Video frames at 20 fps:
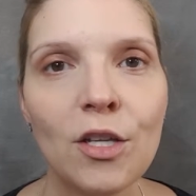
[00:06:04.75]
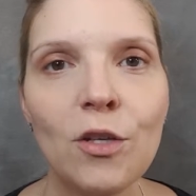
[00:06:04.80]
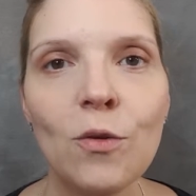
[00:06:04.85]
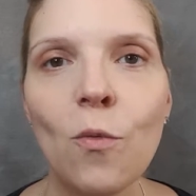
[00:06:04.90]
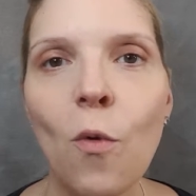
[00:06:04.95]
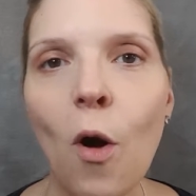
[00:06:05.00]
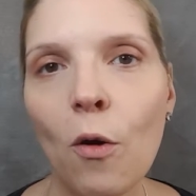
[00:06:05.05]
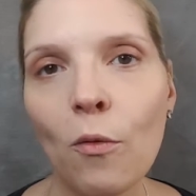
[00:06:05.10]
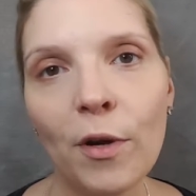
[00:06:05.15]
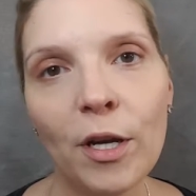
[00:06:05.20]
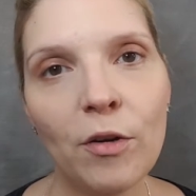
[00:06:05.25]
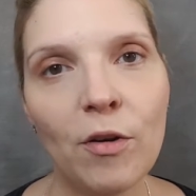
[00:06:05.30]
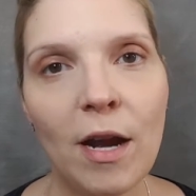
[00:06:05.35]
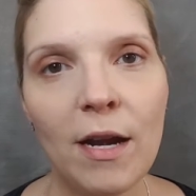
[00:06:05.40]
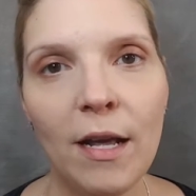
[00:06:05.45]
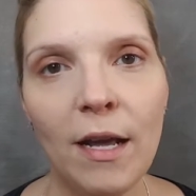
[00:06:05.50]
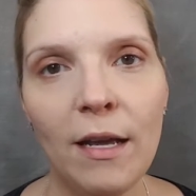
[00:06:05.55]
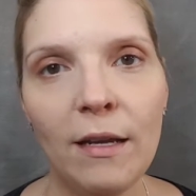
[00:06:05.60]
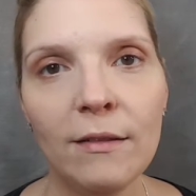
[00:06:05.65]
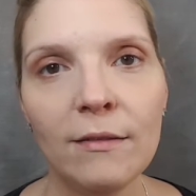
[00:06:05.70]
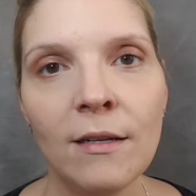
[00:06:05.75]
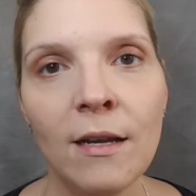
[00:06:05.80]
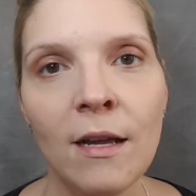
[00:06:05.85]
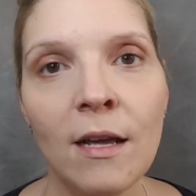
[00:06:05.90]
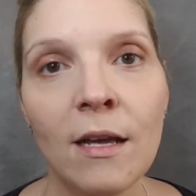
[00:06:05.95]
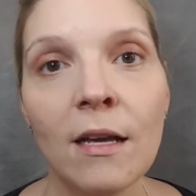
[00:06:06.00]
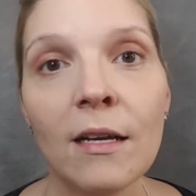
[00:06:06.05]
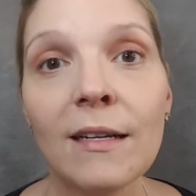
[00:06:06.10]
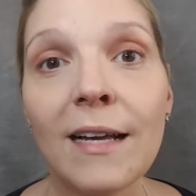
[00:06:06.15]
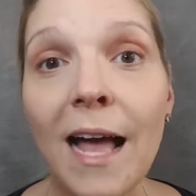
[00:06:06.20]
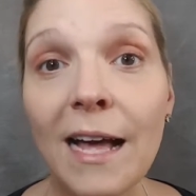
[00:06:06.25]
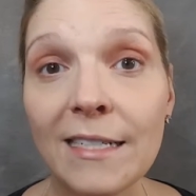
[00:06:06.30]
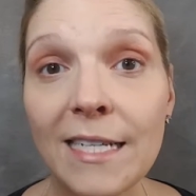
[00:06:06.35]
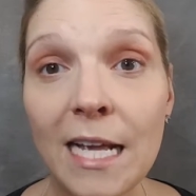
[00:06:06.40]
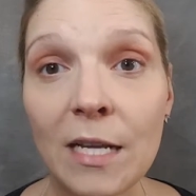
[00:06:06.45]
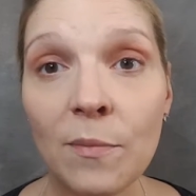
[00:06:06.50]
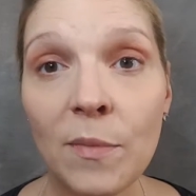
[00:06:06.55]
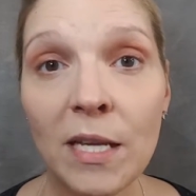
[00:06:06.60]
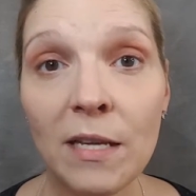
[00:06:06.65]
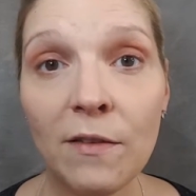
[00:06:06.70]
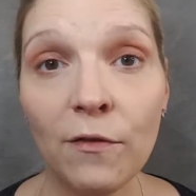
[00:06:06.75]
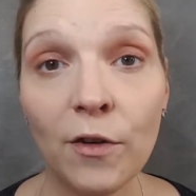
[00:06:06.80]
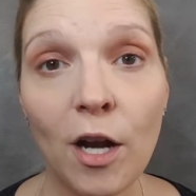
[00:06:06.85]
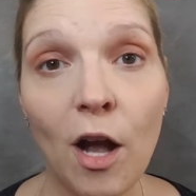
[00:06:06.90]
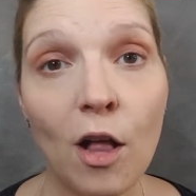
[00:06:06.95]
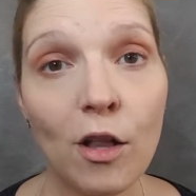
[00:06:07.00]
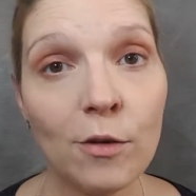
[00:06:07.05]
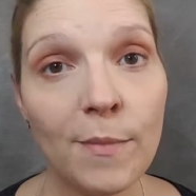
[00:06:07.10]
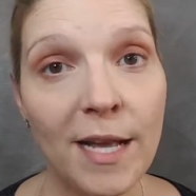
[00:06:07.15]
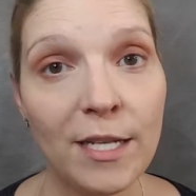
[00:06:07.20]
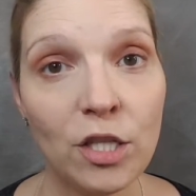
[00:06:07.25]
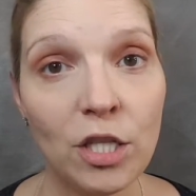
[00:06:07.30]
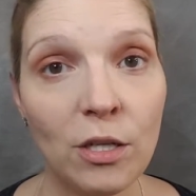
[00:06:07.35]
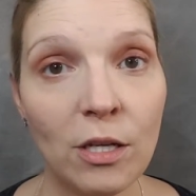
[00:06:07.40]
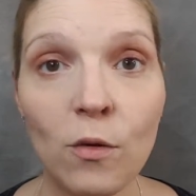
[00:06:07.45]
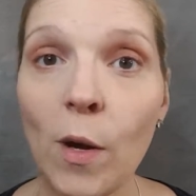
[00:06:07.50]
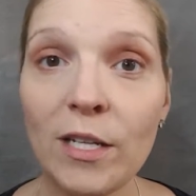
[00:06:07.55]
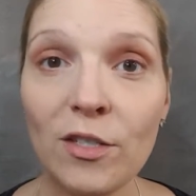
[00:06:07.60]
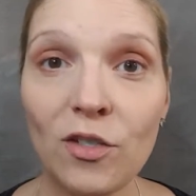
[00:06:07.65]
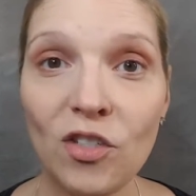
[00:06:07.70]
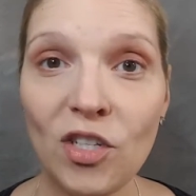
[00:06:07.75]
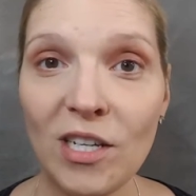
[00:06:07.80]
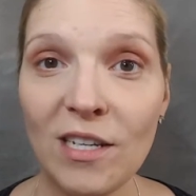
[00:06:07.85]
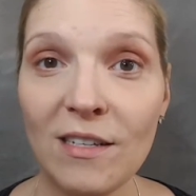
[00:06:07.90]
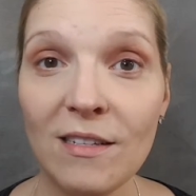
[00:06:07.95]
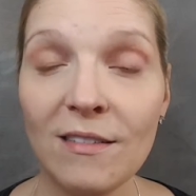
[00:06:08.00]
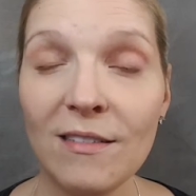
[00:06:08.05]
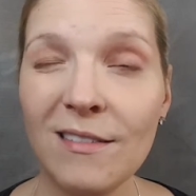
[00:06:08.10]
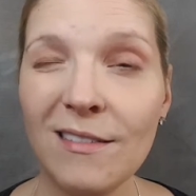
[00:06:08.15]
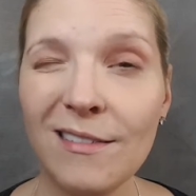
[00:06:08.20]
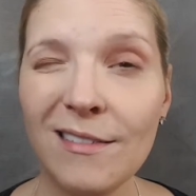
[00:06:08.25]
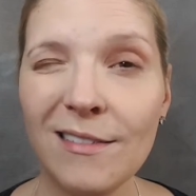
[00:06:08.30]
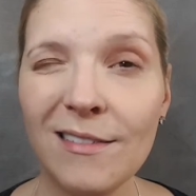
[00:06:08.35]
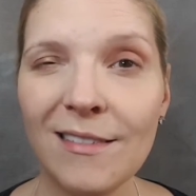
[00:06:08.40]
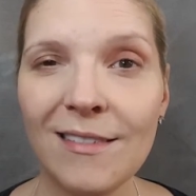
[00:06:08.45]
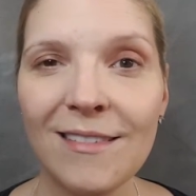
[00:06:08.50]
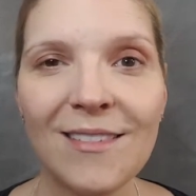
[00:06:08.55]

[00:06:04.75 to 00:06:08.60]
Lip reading: You won't regret it. Contact me for color matching questions.